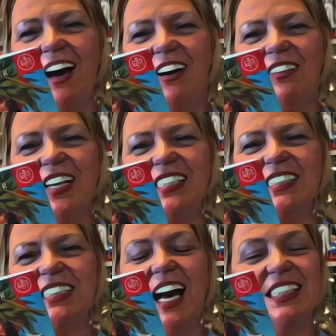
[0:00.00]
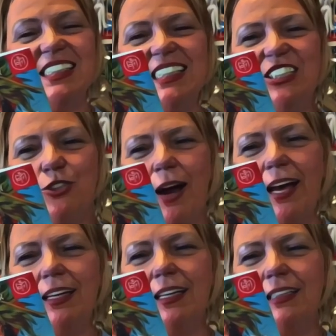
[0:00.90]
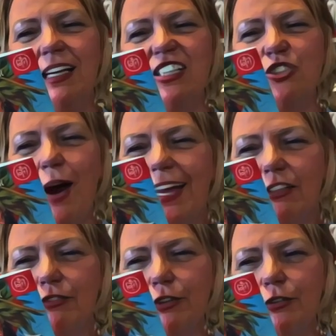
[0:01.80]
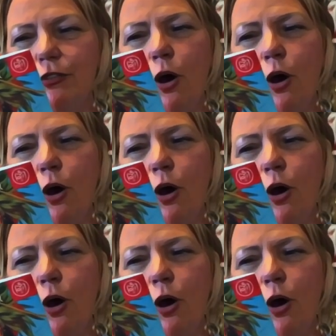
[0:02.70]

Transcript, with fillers: of a, a sea dragon, dragon fruit,